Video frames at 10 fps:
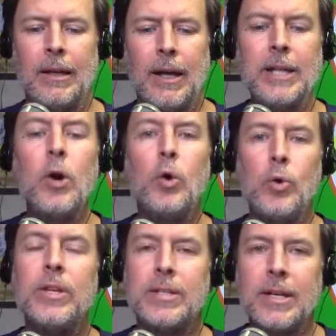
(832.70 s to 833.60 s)
know who
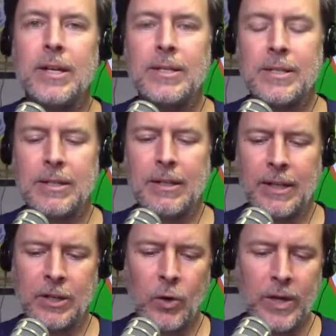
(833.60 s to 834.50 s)
this is, and
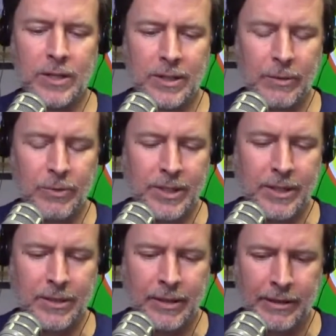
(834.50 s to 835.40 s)
I know he was
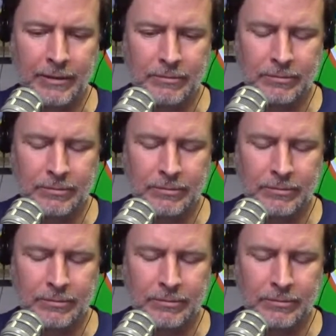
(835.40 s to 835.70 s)
in